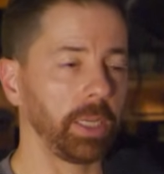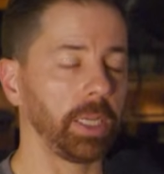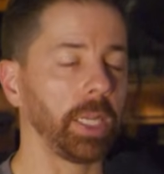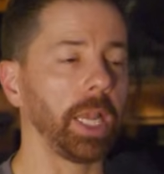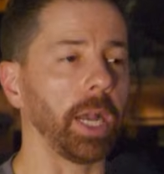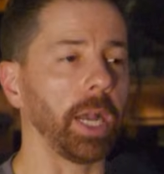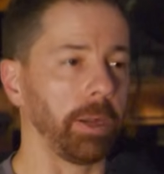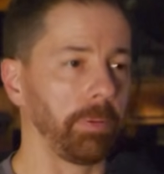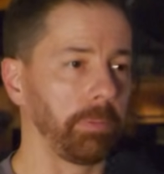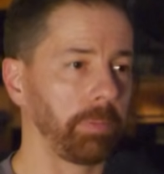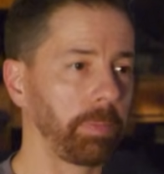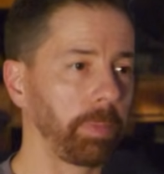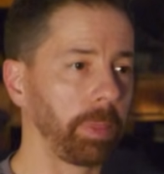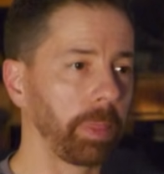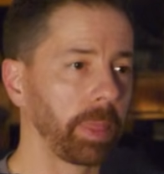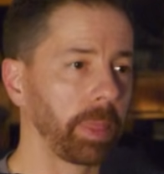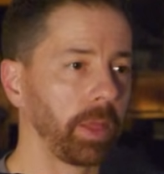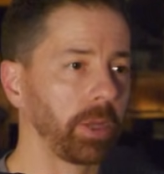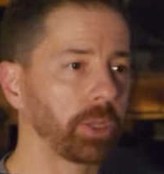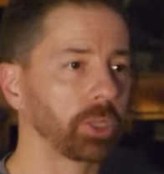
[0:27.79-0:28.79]
Yeah.
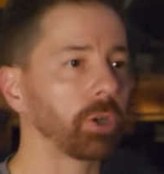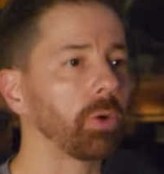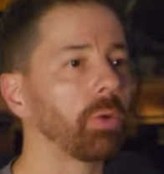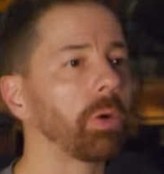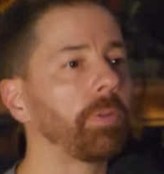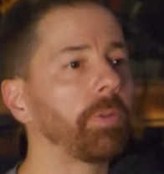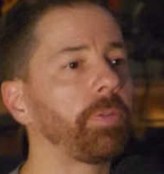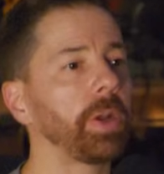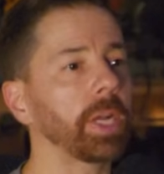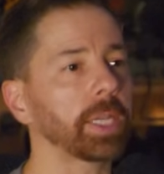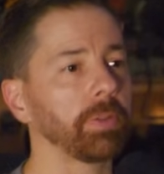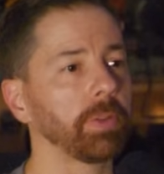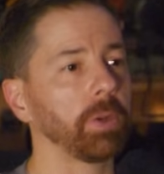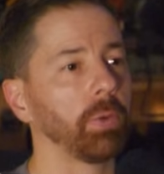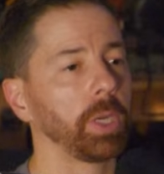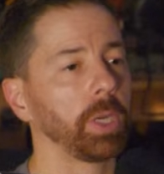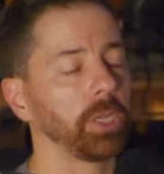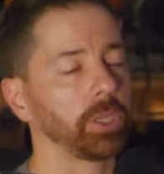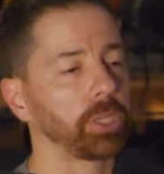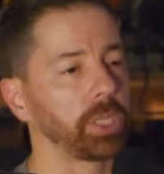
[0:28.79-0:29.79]
So effectively
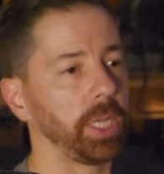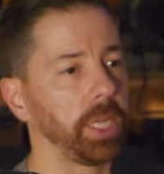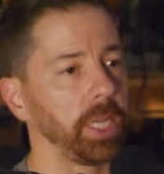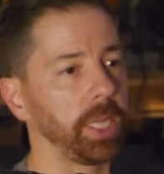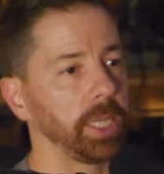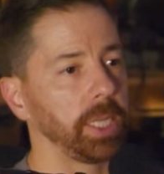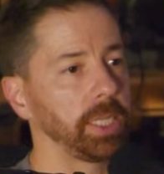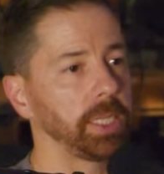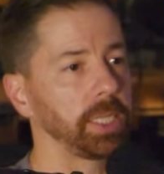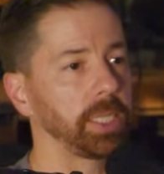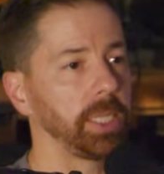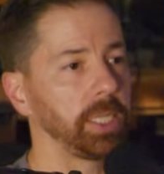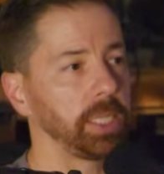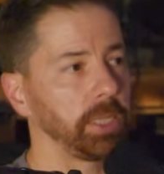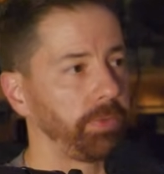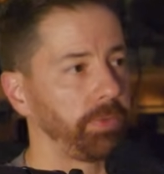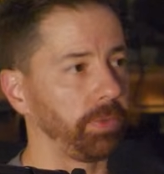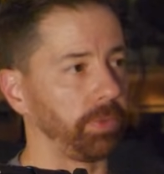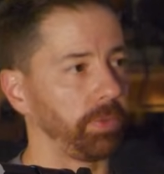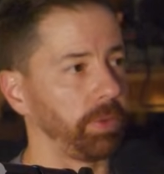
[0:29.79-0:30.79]
what you're seeing is
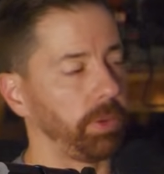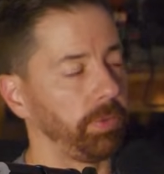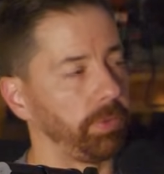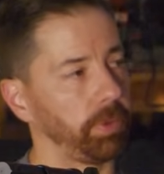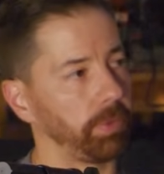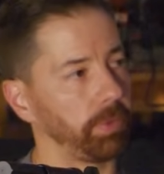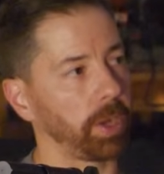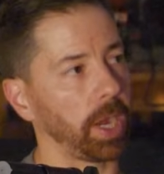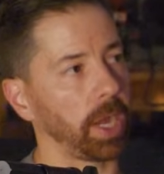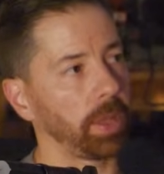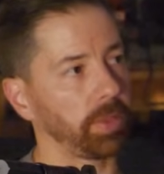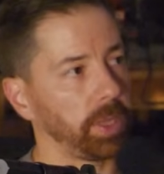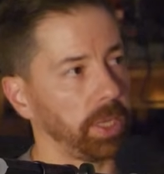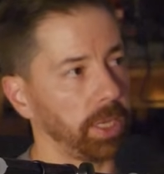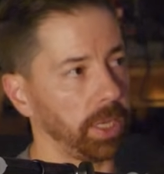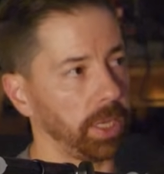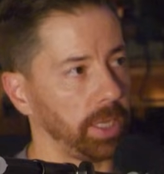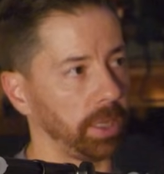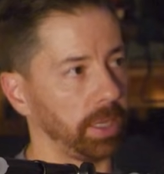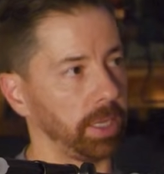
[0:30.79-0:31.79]
if you've got
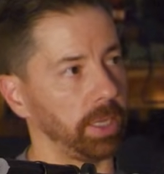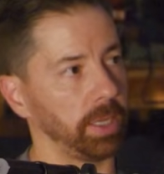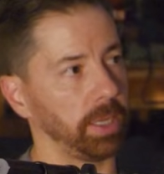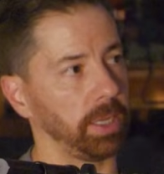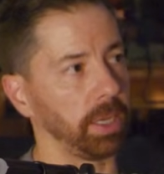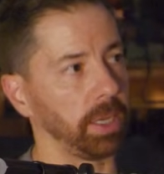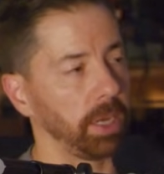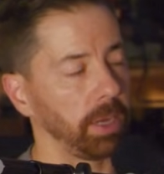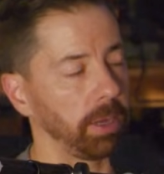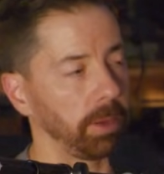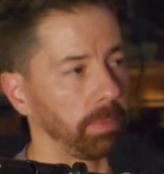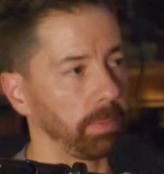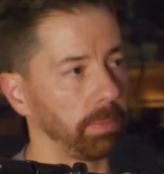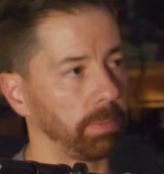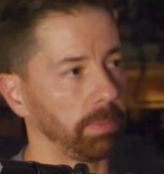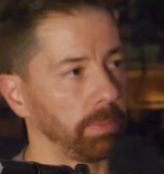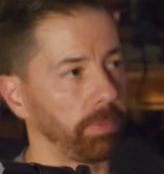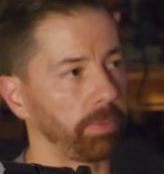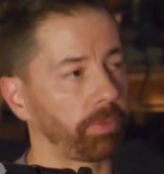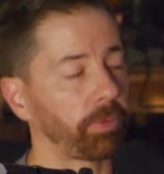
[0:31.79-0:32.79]
the
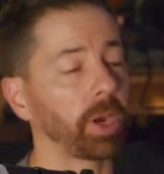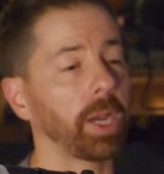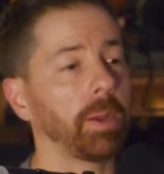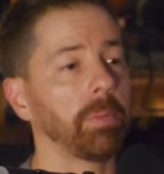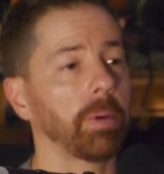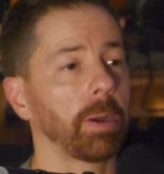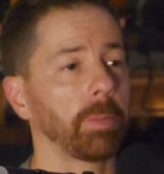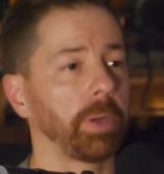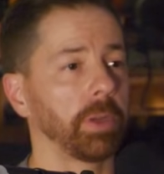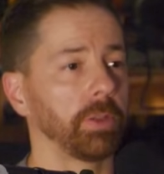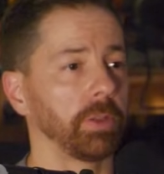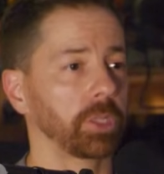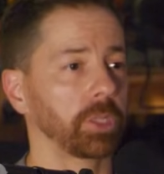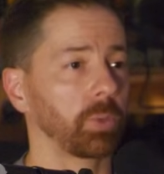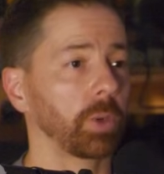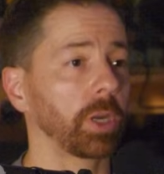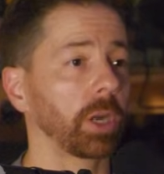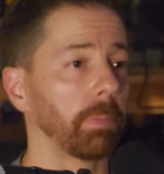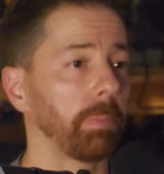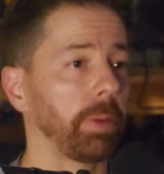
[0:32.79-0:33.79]
frame up here, the
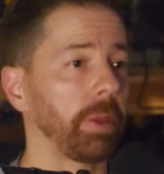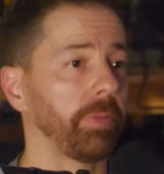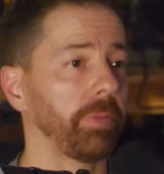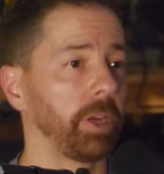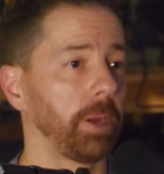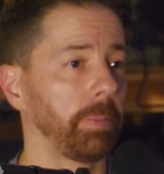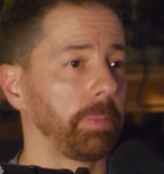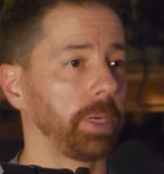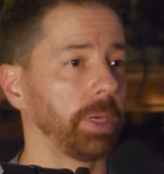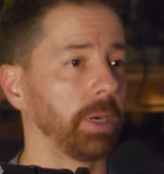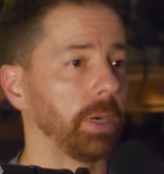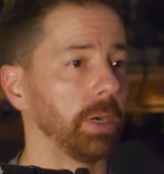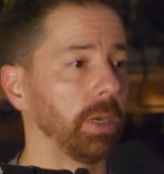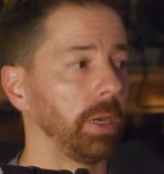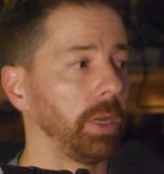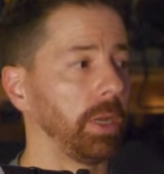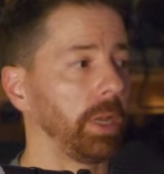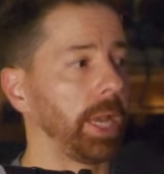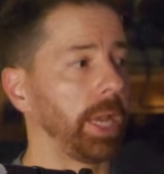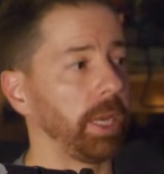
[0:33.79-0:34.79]
swing arm pivot up here,
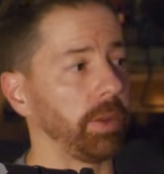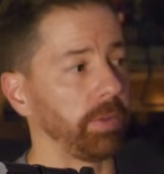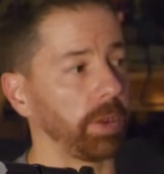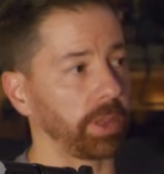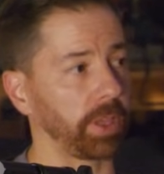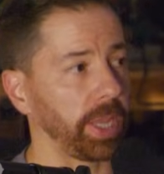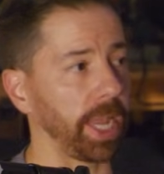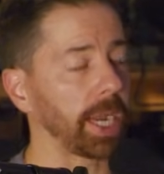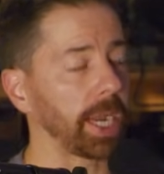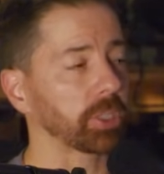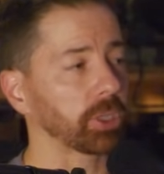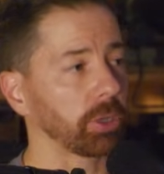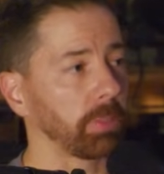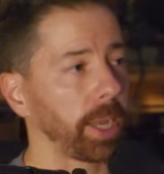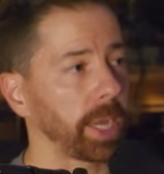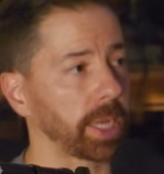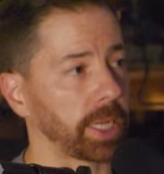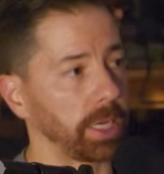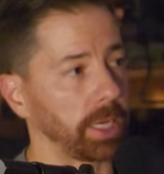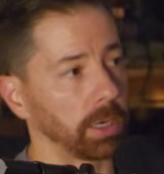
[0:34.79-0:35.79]
and you've got the axle
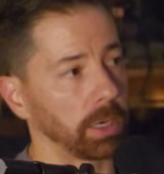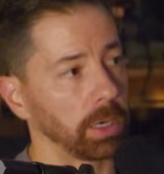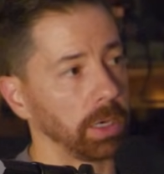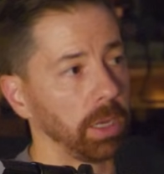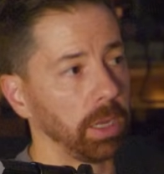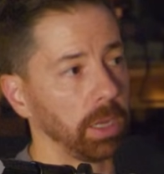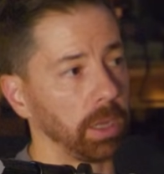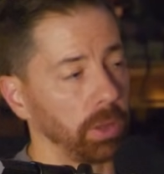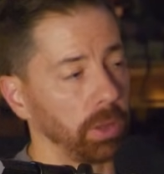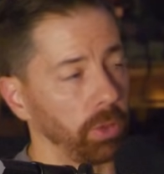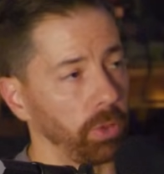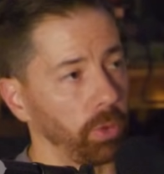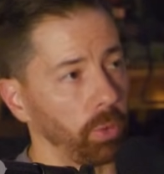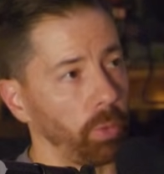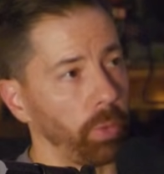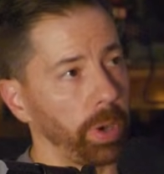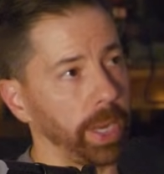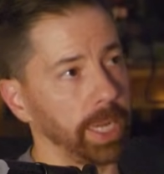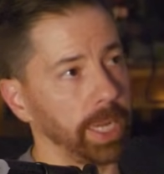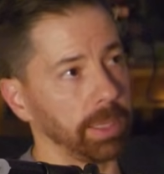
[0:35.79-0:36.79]
back here, the
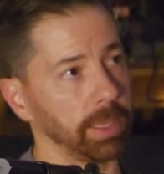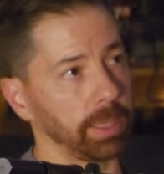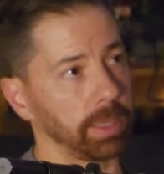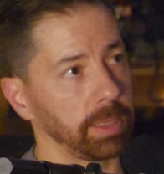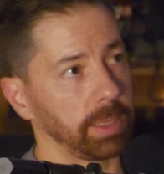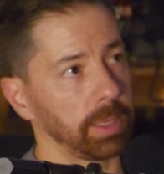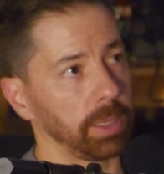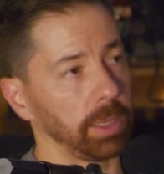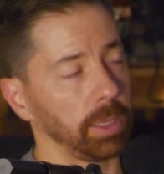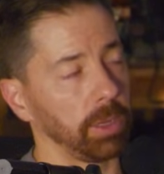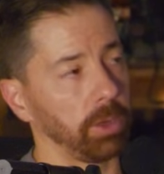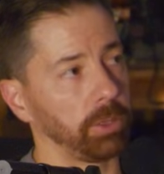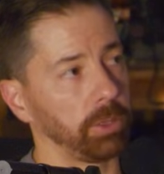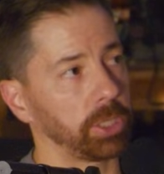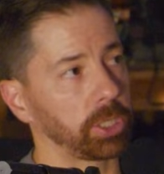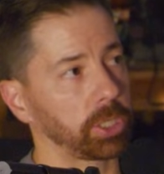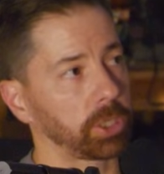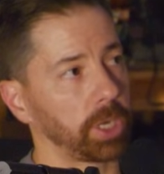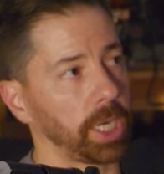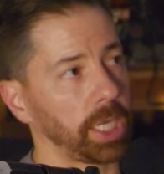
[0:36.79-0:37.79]
way that the load
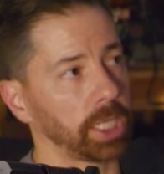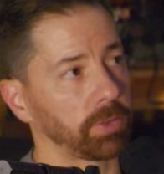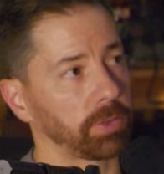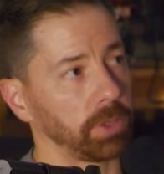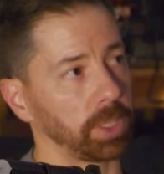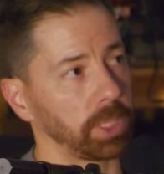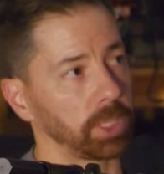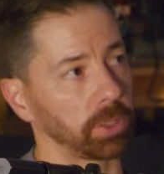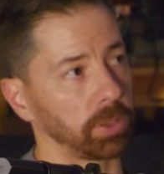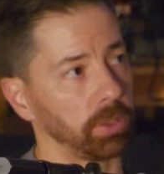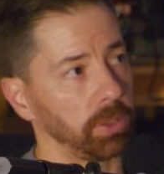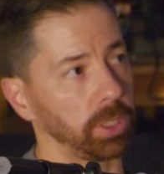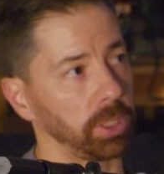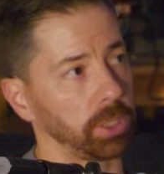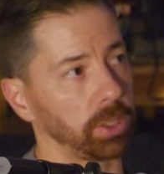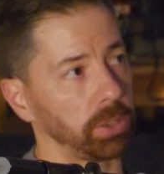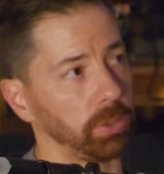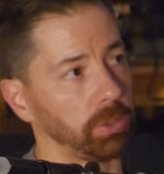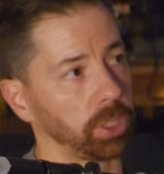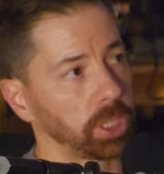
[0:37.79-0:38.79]
is transferred is through these
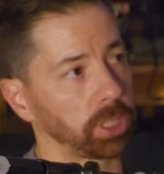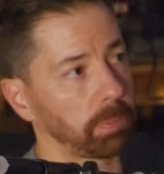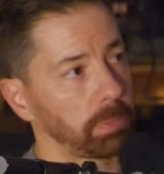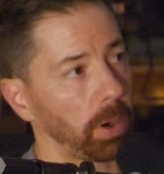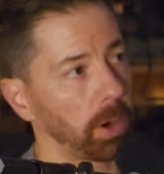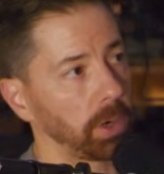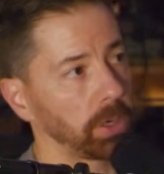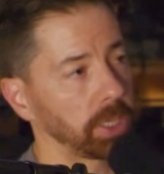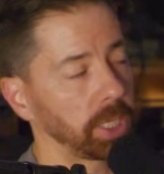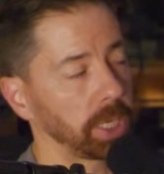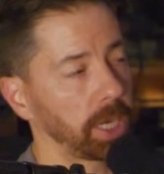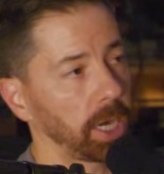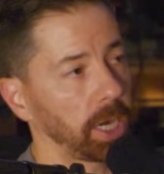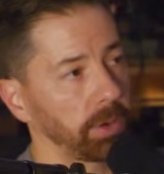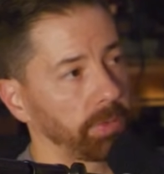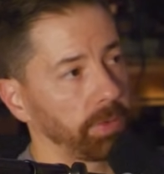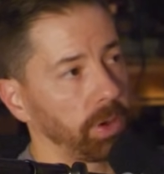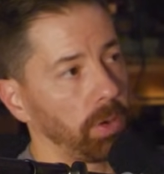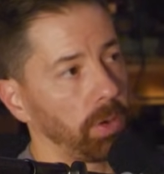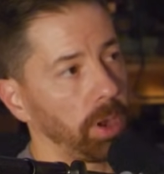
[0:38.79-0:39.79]
two spars that kind
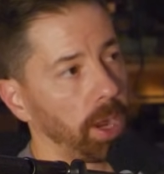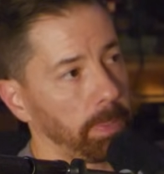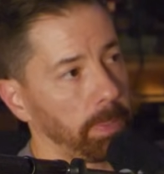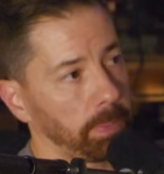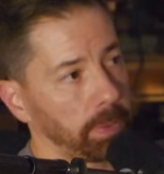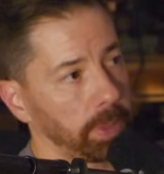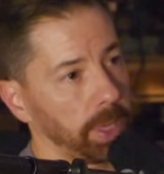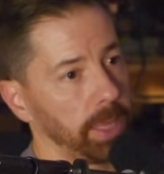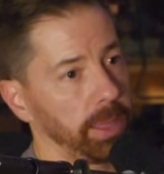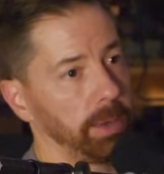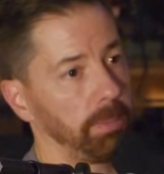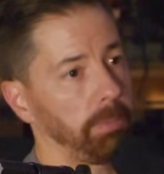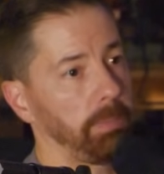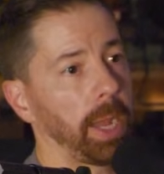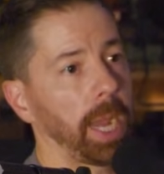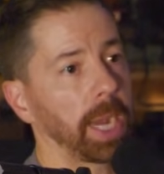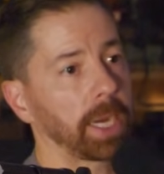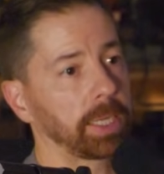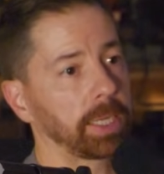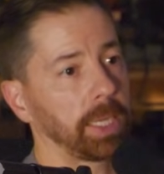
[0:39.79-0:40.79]
of go up and then
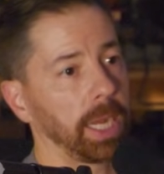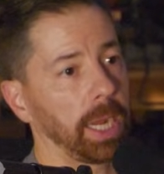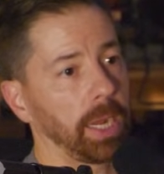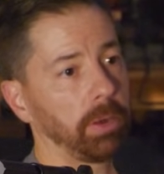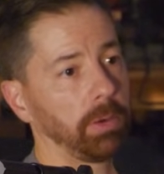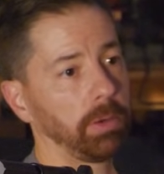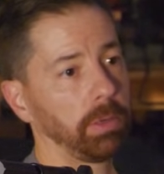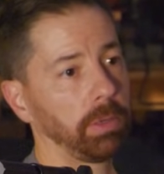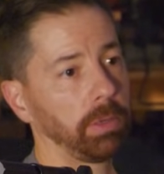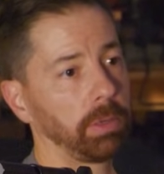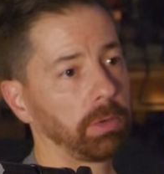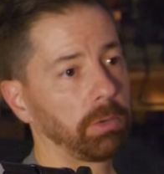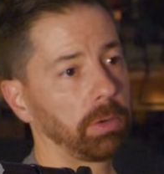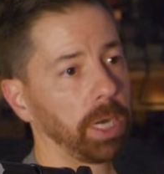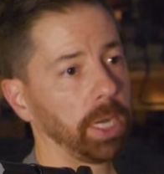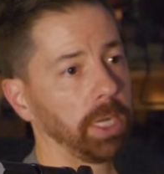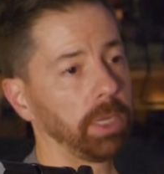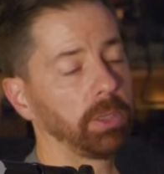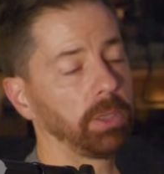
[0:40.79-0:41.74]
back down, right?